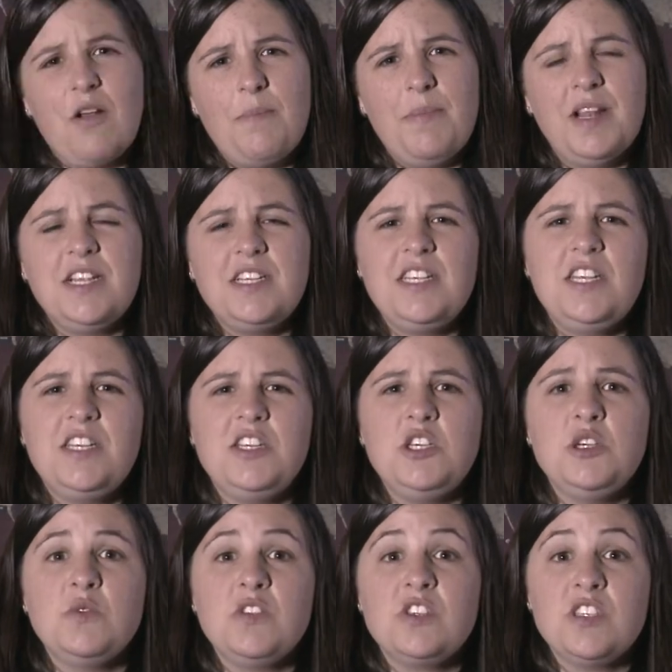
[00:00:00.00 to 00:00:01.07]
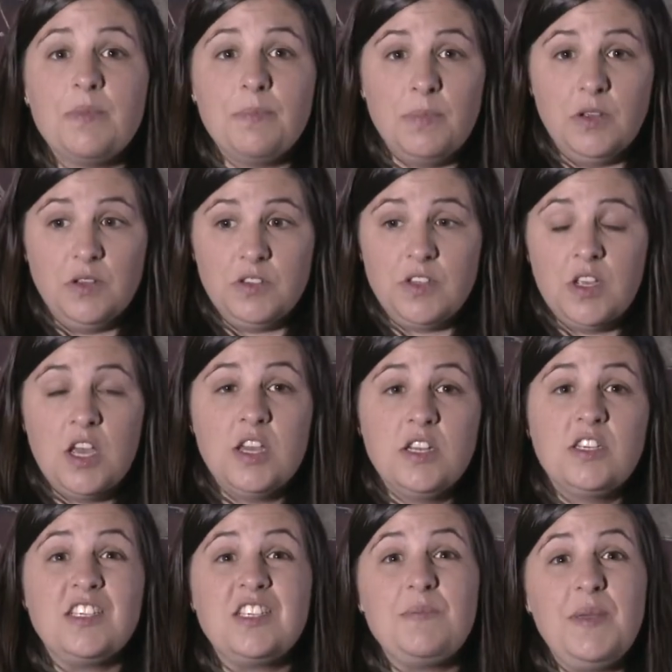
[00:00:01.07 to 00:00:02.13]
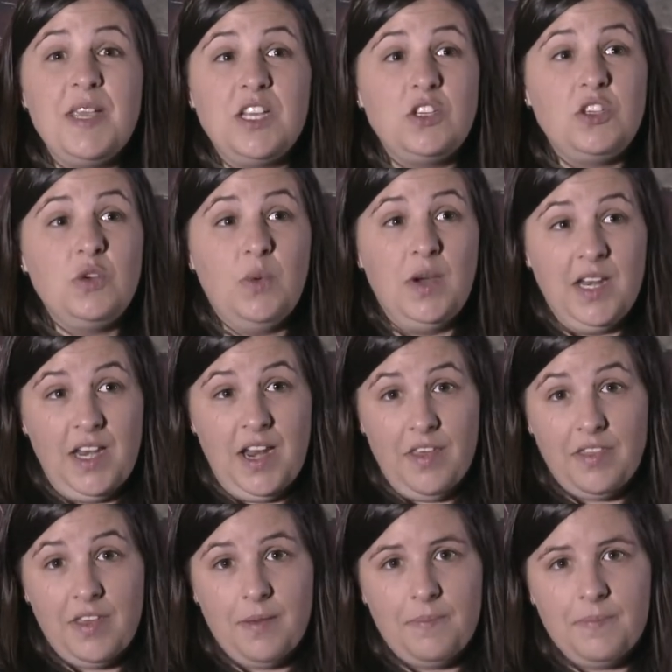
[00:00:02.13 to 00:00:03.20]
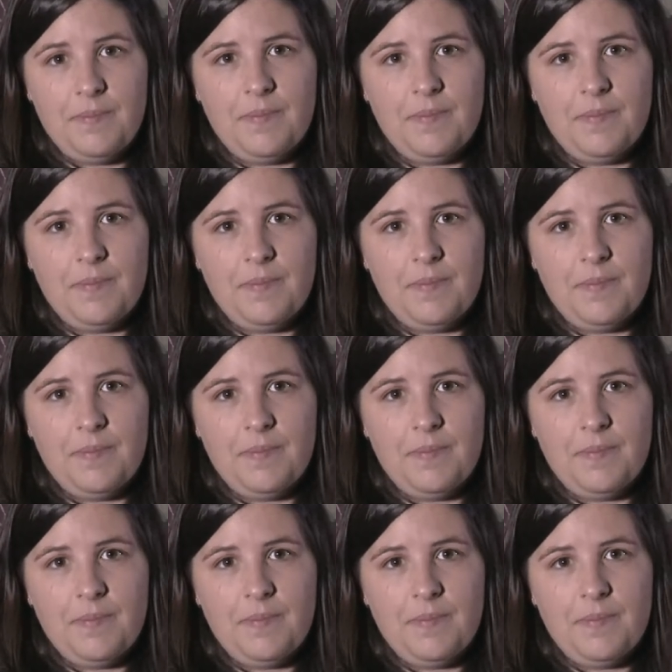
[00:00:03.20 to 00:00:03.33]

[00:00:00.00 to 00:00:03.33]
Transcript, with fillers: our ability to use symbols to speak to one another.